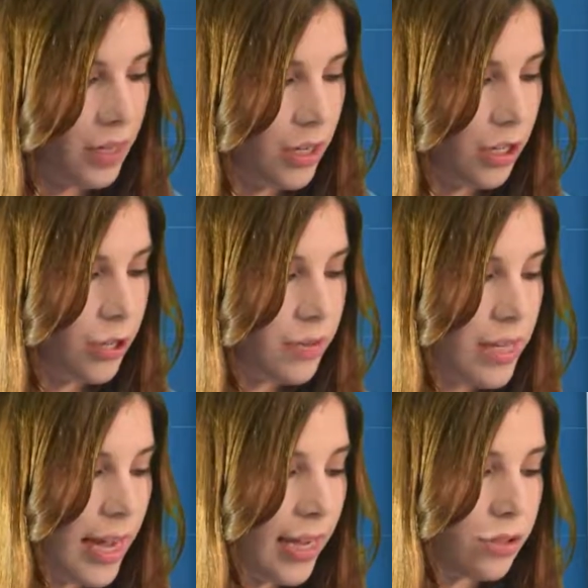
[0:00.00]
you
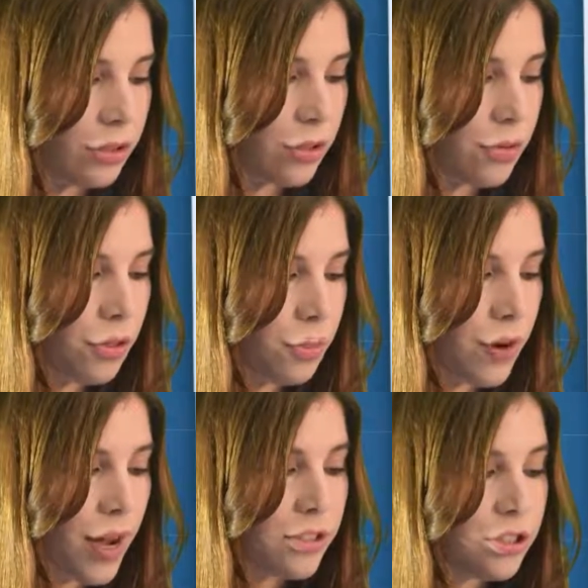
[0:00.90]
take a
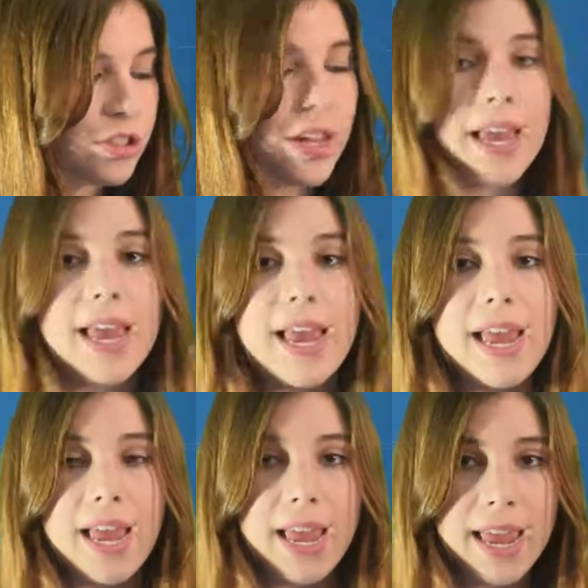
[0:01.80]
toothbrush
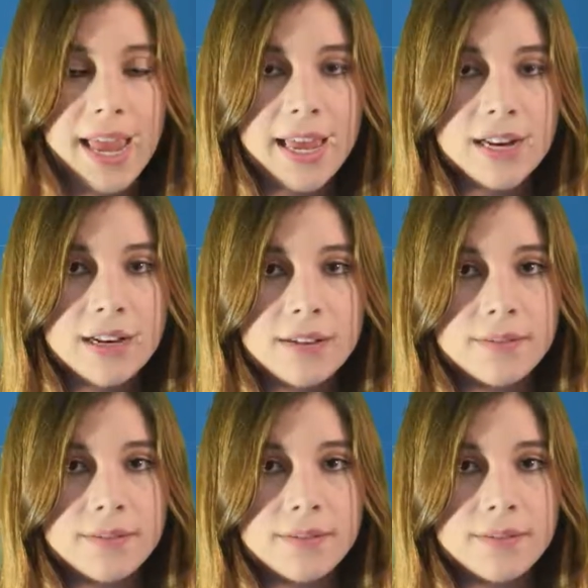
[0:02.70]
and